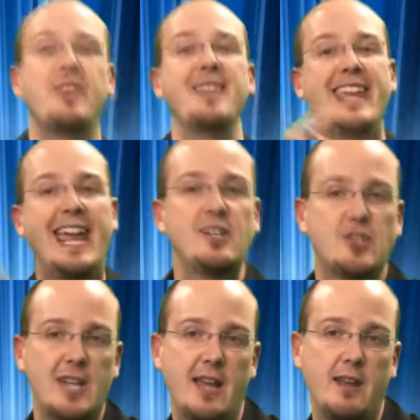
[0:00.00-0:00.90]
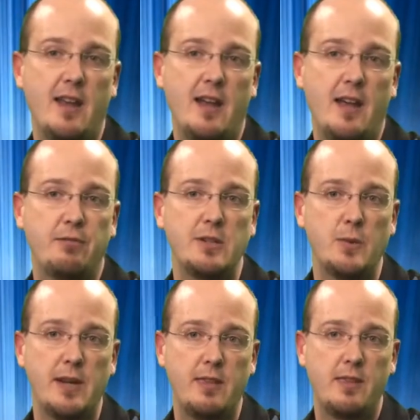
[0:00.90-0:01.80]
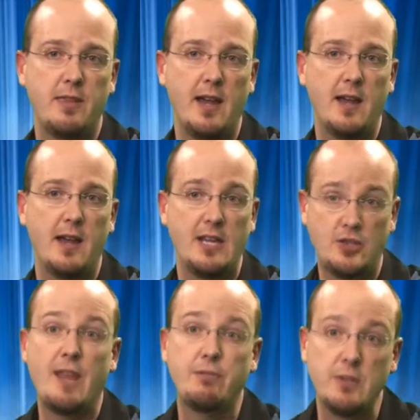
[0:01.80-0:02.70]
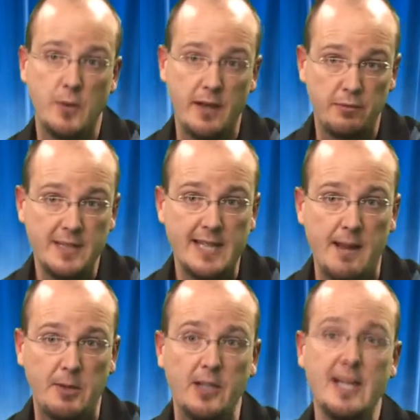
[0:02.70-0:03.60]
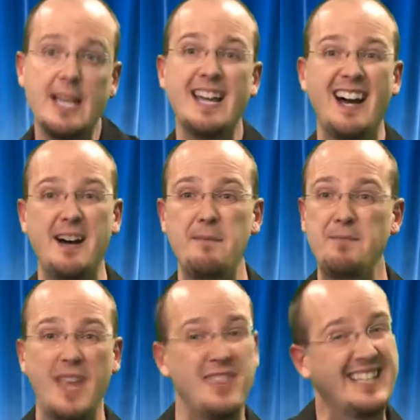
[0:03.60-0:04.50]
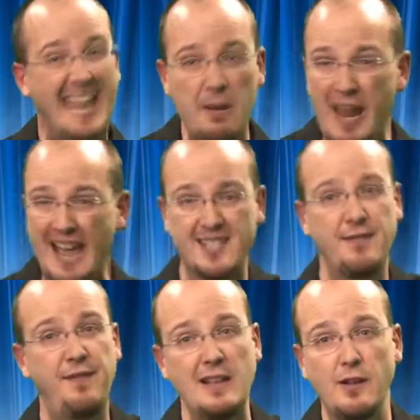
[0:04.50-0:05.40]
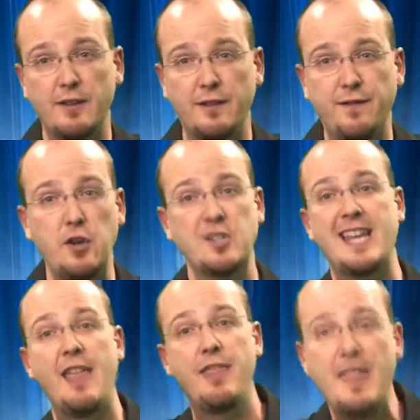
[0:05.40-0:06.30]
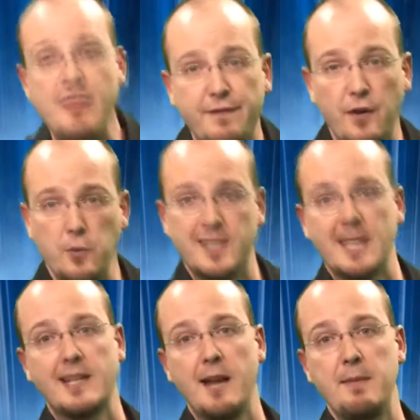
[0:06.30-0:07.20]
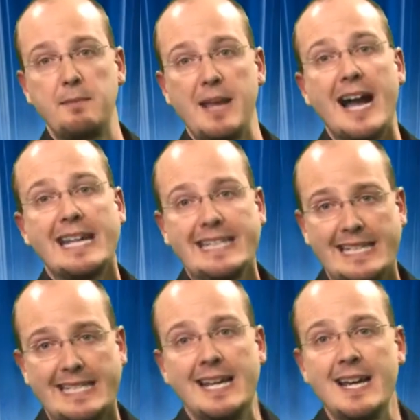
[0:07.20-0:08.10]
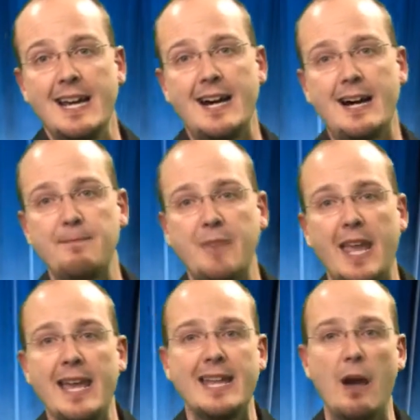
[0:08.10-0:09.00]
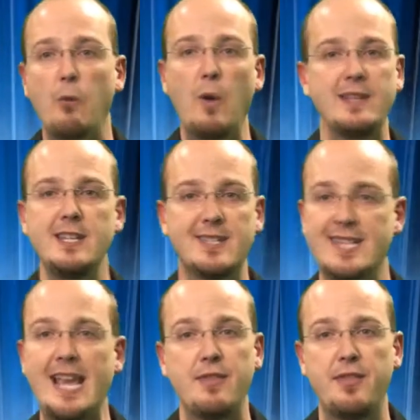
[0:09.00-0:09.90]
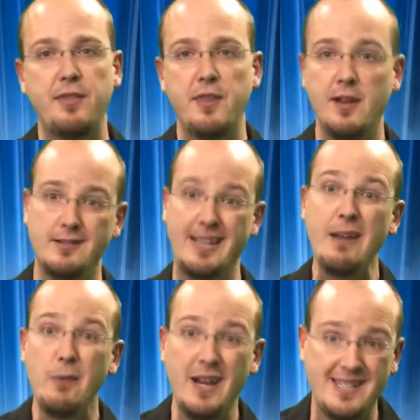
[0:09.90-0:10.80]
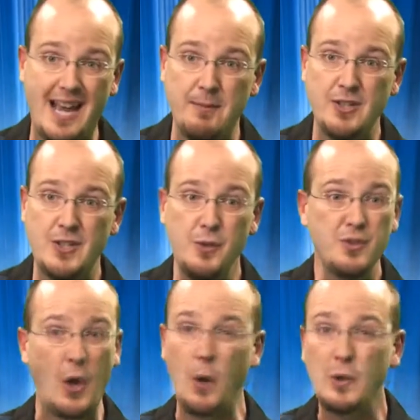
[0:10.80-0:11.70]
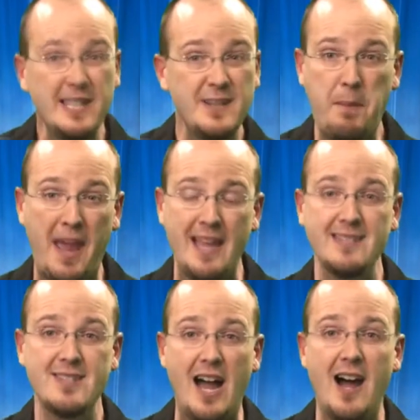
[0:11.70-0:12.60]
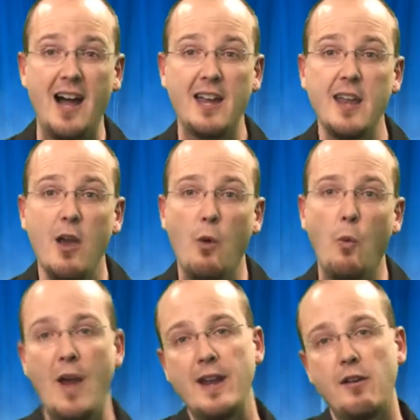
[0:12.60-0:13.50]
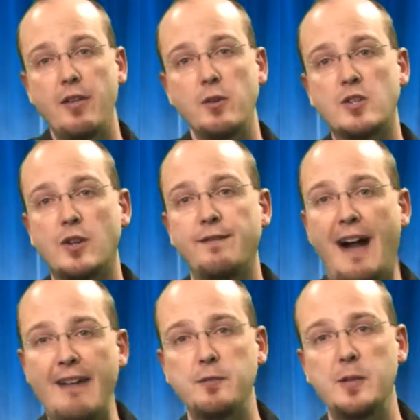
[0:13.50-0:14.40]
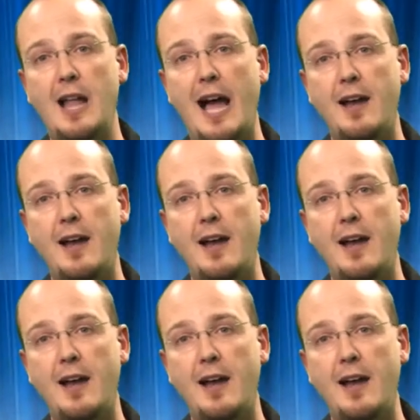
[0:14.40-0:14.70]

than the H.323 timer. The gateway has to fail over first, then the phones can come in behind it. Now, what you set the gateway timer to totally depends on when are those survivable